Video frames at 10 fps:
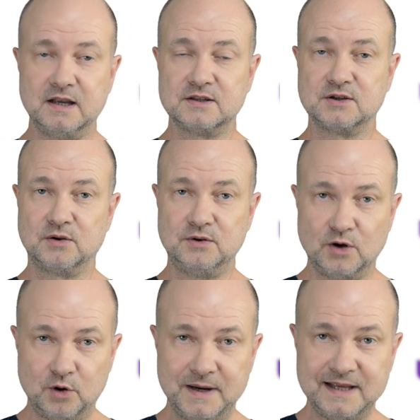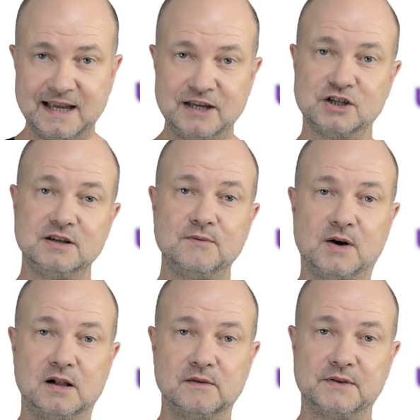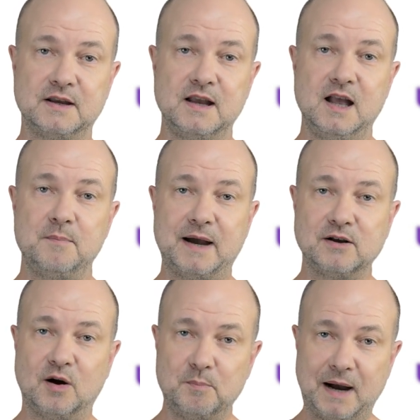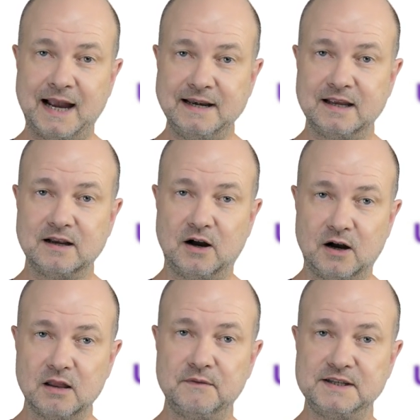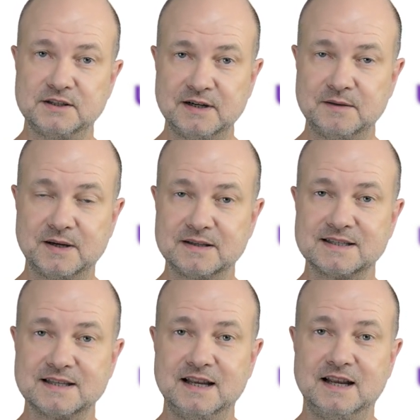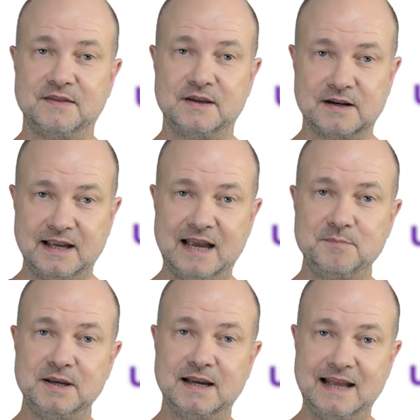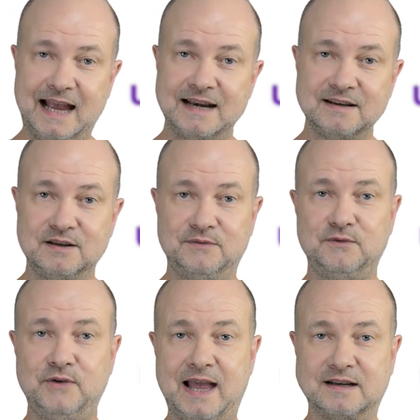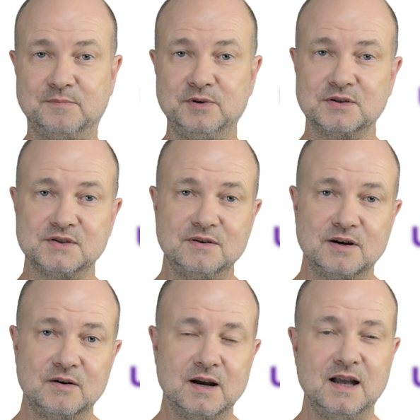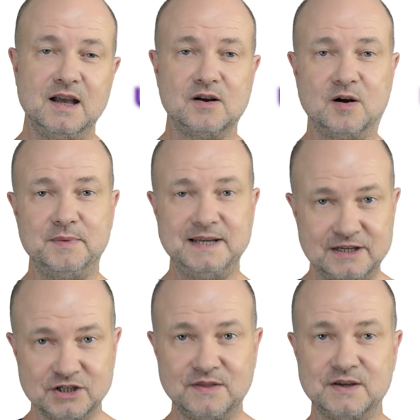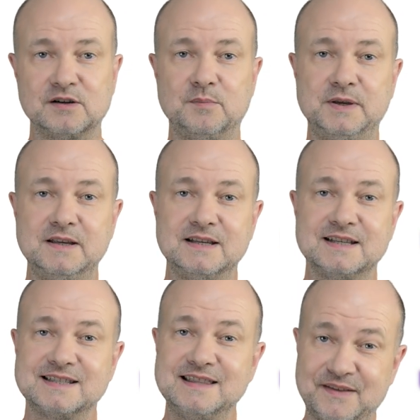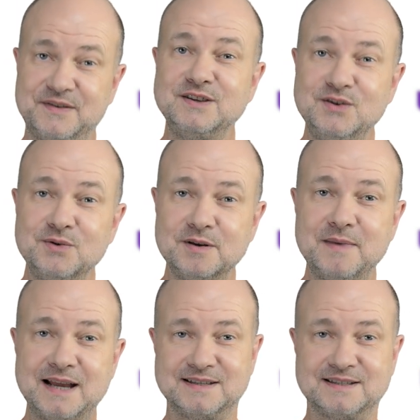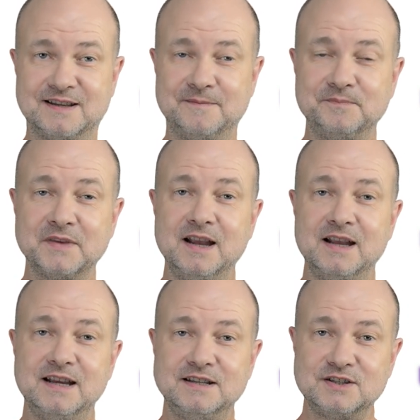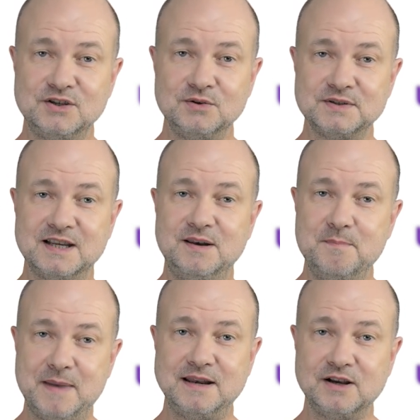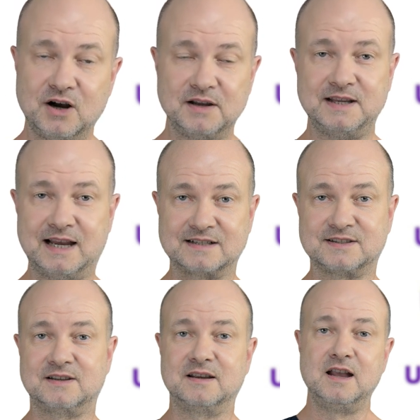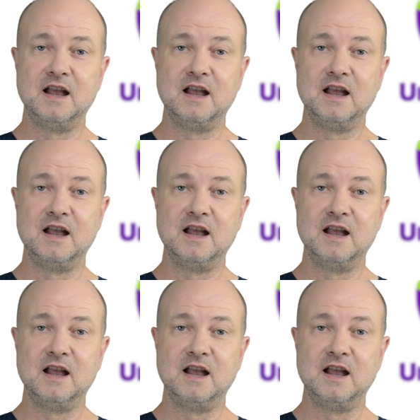So no medication involved. By combining all of these treatments, there can be an additive effect, because you know, combination therapy is nothing new in medicine. It is used in many contexts.